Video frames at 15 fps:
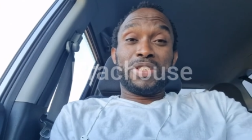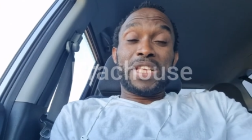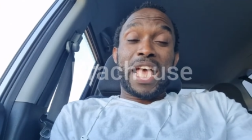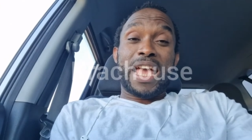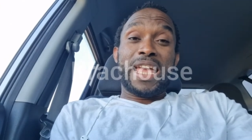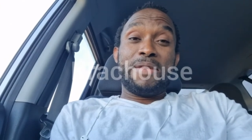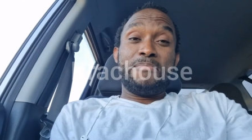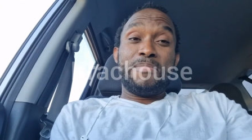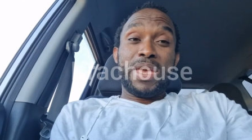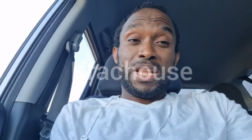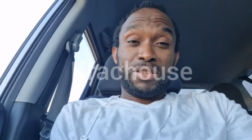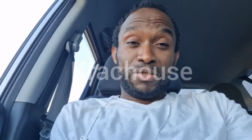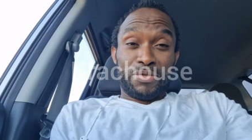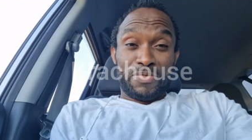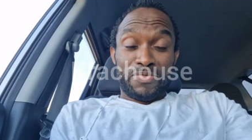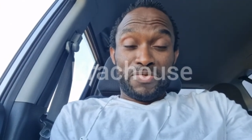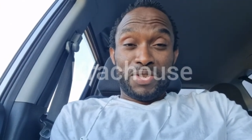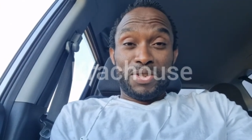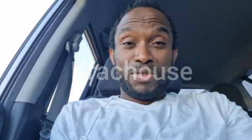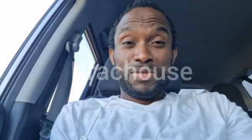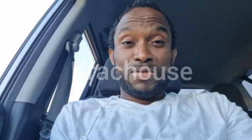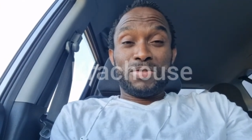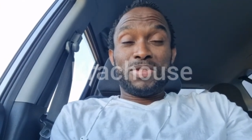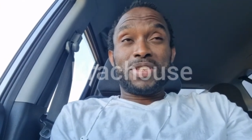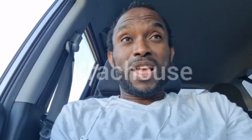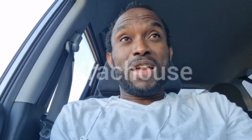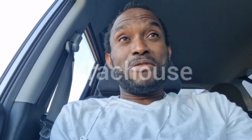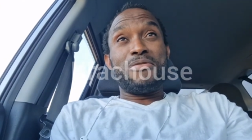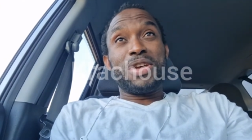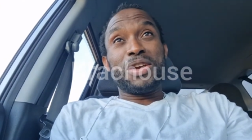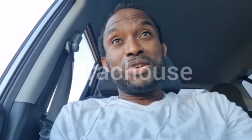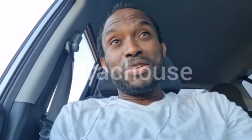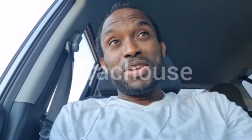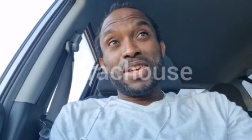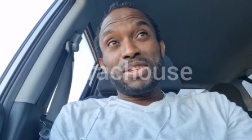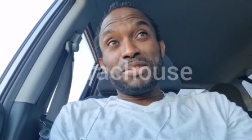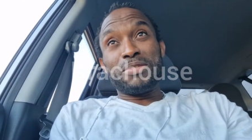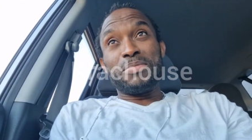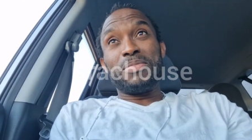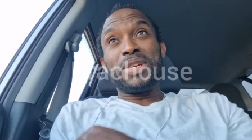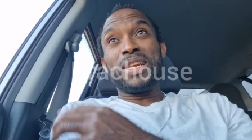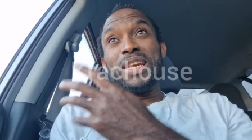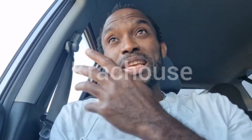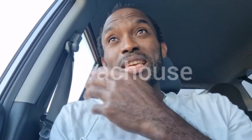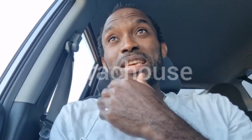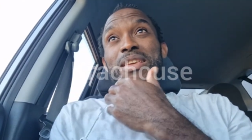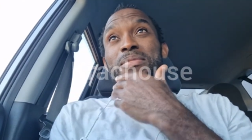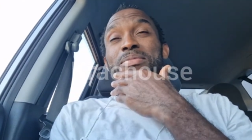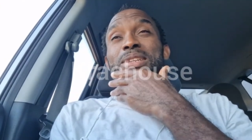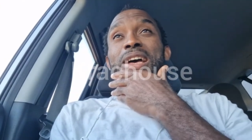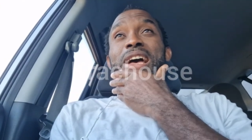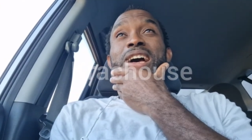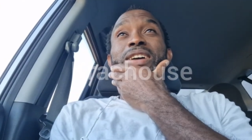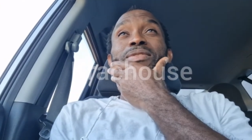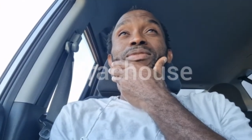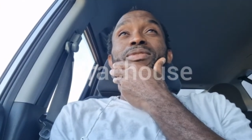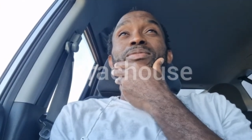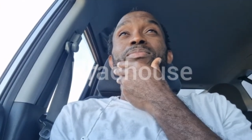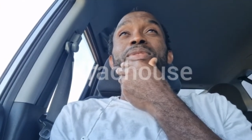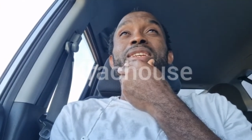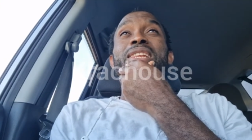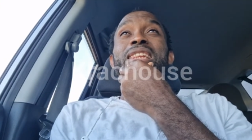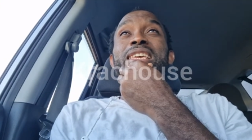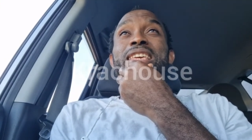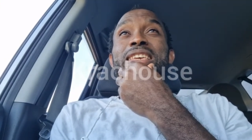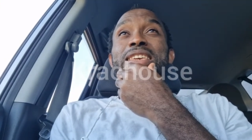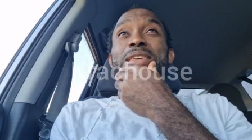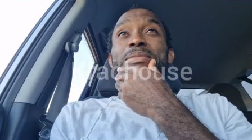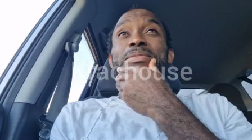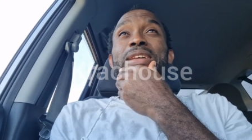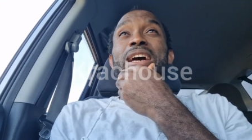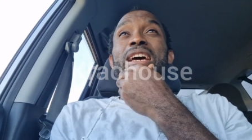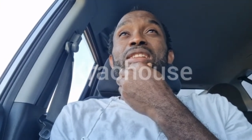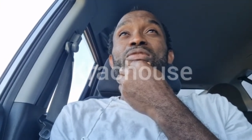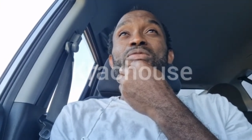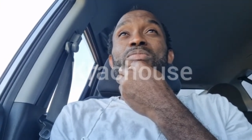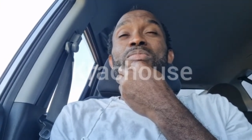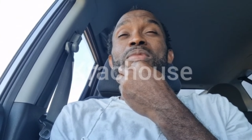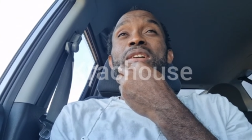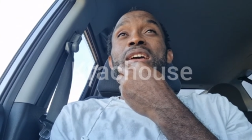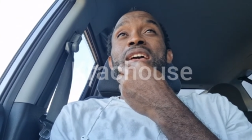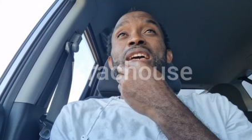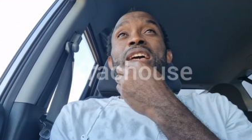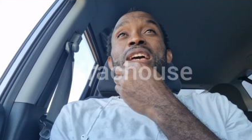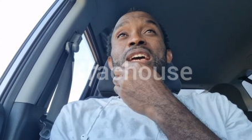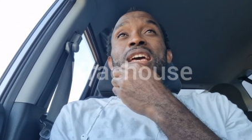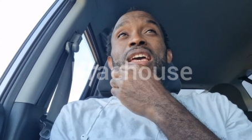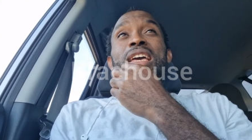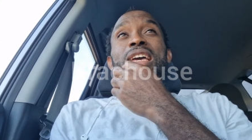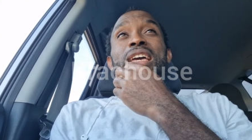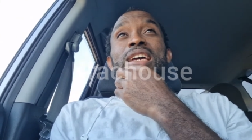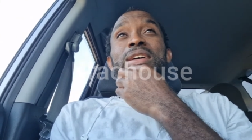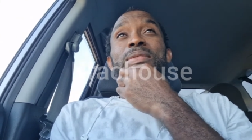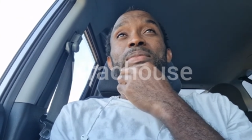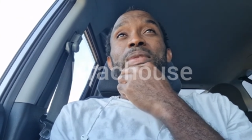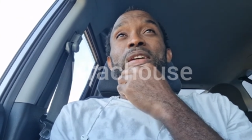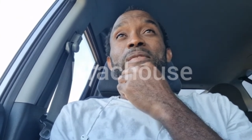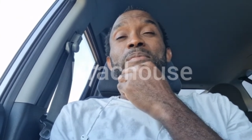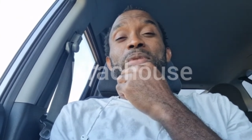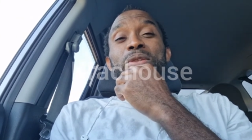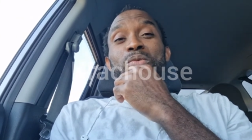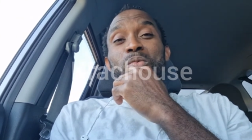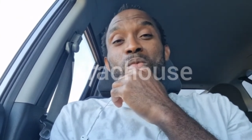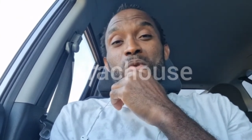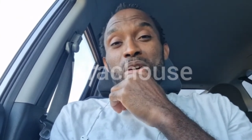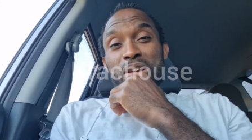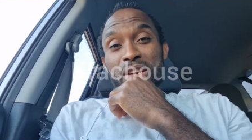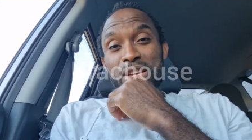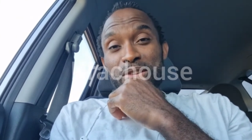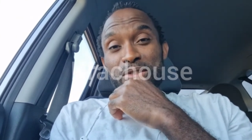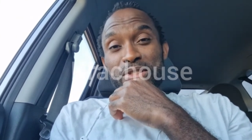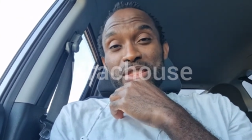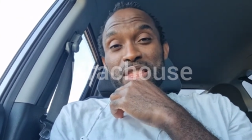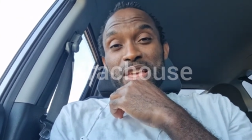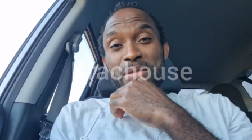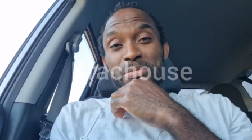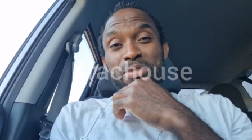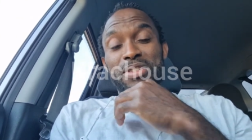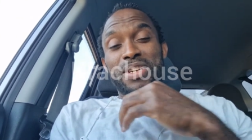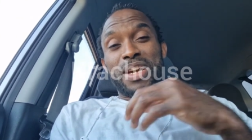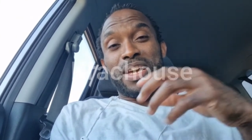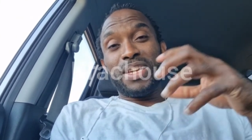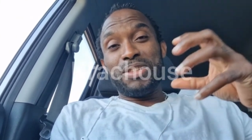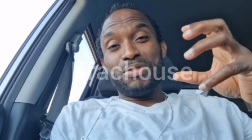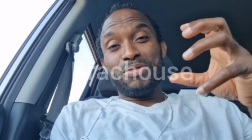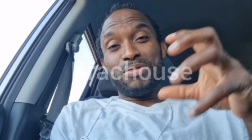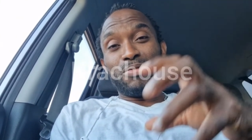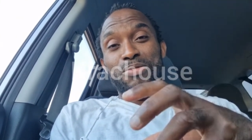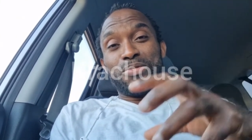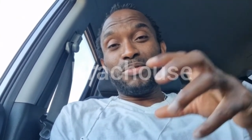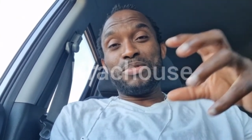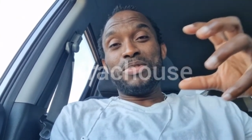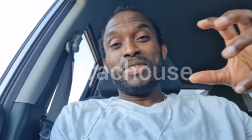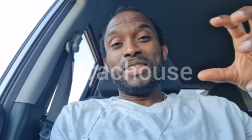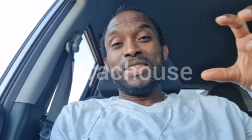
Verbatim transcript: because I made some videos, I recorded some clips, I have some clips at home. Um, I've been working on them, trying to,